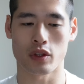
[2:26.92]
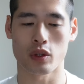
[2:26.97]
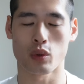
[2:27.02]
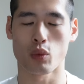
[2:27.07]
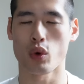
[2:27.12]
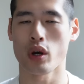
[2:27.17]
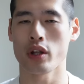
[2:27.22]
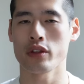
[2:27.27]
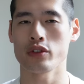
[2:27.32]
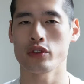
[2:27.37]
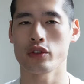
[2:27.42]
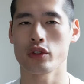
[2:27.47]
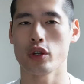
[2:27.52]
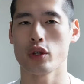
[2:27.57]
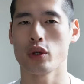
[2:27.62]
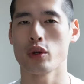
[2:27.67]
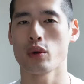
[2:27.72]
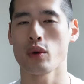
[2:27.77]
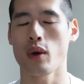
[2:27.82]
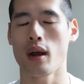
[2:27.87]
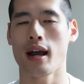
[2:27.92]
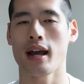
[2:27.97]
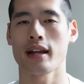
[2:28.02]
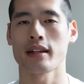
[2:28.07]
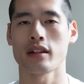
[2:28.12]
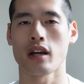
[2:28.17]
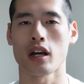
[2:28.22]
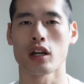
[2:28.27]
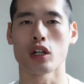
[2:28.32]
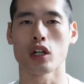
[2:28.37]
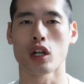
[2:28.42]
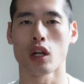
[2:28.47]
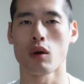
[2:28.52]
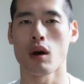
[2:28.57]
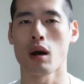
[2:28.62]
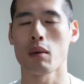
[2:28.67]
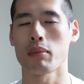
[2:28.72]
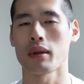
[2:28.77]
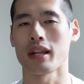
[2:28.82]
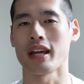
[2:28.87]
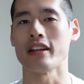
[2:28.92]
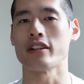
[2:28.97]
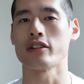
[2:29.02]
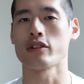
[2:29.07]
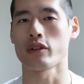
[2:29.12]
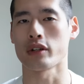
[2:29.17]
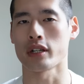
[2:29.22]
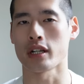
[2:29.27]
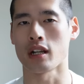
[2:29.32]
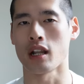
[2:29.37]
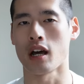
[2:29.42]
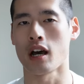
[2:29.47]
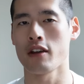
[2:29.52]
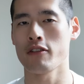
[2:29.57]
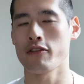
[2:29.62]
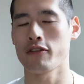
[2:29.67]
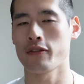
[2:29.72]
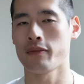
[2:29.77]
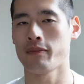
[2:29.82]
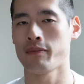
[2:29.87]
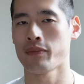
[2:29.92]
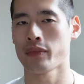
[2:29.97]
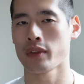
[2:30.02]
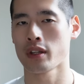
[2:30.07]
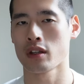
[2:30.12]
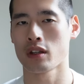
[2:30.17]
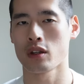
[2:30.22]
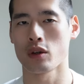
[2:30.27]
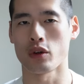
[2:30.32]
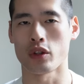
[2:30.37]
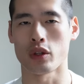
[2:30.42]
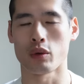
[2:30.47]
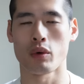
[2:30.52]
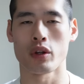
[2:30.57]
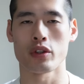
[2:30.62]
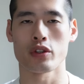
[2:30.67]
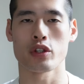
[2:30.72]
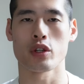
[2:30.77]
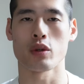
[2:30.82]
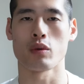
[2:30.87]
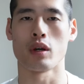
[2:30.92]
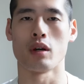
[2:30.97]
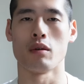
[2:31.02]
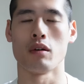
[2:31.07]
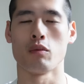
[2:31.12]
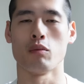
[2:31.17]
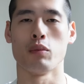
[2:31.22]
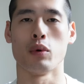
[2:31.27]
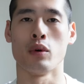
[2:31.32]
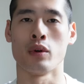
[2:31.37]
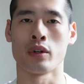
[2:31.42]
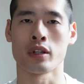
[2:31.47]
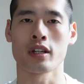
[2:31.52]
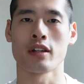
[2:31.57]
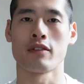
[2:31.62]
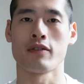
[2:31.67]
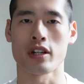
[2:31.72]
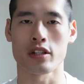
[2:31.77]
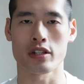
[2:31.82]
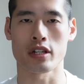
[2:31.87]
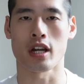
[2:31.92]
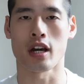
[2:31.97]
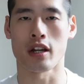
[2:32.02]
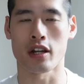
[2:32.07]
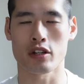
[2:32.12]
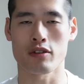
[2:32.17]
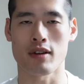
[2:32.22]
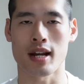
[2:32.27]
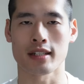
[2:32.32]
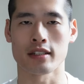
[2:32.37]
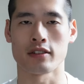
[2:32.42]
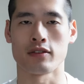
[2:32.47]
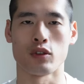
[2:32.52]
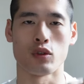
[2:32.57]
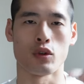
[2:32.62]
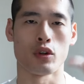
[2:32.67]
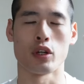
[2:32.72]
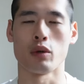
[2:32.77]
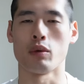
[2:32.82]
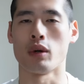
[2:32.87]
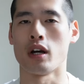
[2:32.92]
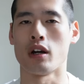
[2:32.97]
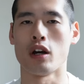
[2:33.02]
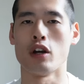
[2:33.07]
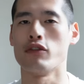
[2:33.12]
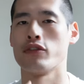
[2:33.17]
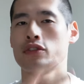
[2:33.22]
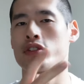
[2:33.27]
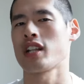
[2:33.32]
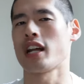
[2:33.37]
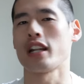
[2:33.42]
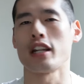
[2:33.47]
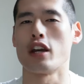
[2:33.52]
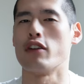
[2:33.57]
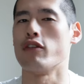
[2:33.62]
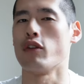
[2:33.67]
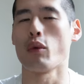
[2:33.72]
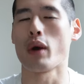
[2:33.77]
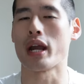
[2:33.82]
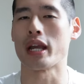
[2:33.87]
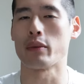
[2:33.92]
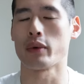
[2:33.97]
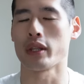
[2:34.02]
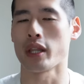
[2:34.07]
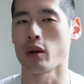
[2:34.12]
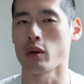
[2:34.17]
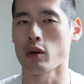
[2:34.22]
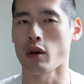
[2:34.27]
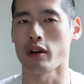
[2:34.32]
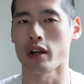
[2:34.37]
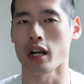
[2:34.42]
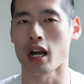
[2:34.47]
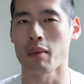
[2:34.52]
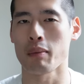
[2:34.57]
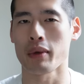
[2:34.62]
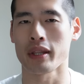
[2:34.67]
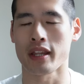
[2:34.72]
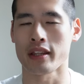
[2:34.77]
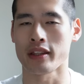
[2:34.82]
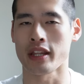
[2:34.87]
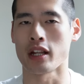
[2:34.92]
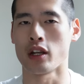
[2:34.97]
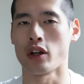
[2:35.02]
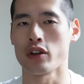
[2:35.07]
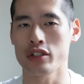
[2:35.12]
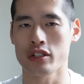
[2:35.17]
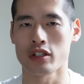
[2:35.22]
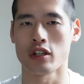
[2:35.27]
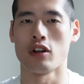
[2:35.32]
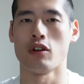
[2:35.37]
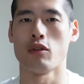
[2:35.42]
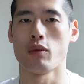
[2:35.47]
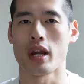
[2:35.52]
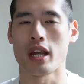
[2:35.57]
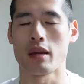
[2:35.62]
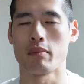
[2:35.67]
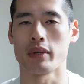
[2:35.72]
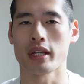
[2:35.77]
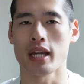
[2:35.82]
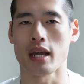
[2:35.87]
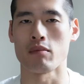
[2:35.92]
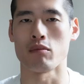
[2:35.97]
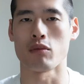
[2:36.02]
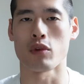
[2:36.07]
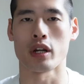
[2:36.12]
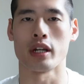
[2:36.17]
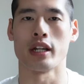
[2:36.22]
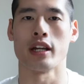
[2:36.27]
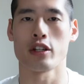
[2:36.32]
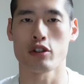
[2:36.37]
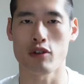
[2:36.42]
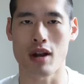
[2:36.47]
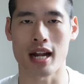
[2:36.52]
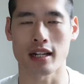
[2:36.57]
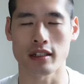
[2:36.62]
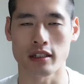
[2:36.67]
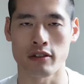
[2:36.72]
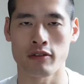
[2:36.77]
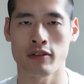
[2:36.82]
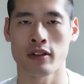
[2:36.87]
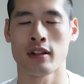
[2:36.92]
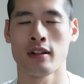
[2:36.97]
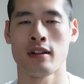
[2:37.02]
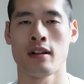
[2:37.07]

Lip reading: the ones who had a glow up later on in life were the ones who were born conventionally unattractive, or who were slightly overweight when they were growing up and then they lost a lot of weight and became really attractive.